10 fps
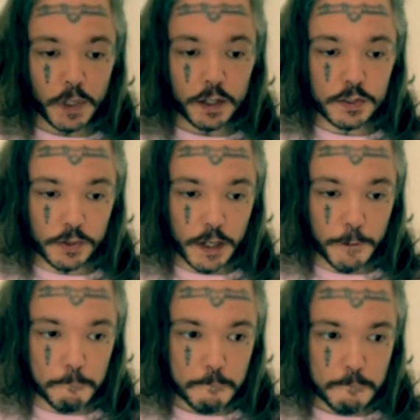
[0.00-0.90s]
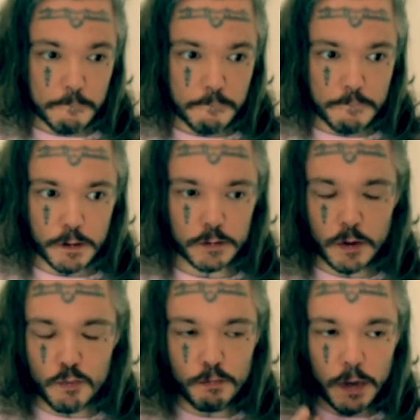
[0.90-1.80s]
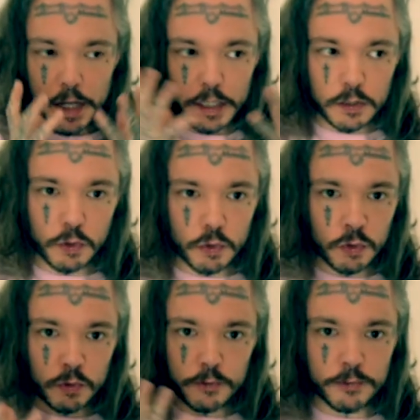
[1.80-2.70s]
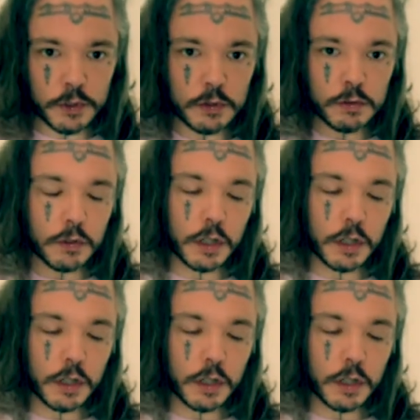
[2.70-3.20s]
So yeah, my whole view